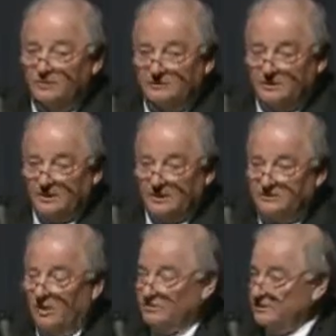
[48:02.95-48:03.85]
to
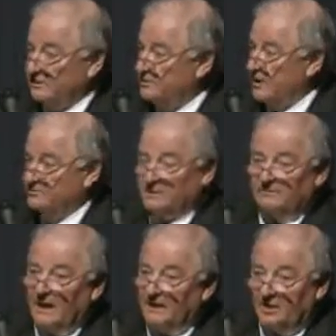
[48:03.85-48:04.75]
exhausting the
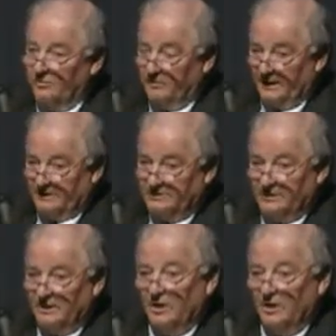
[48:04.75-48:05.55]
subject? By no means.